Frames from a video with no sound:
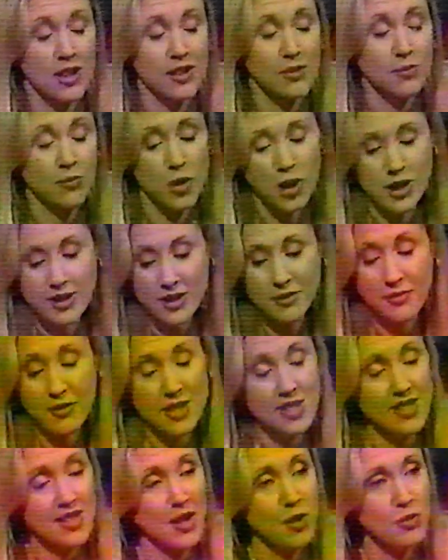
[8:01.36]
well done for
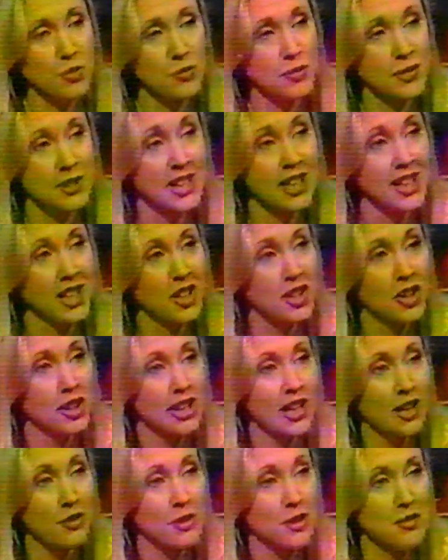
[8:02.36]
this album, and good
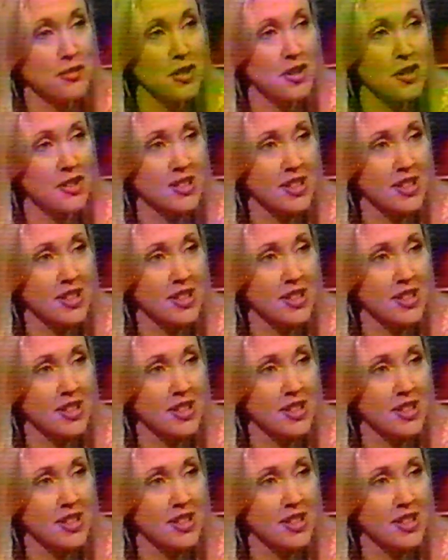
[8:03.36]
luck with the future.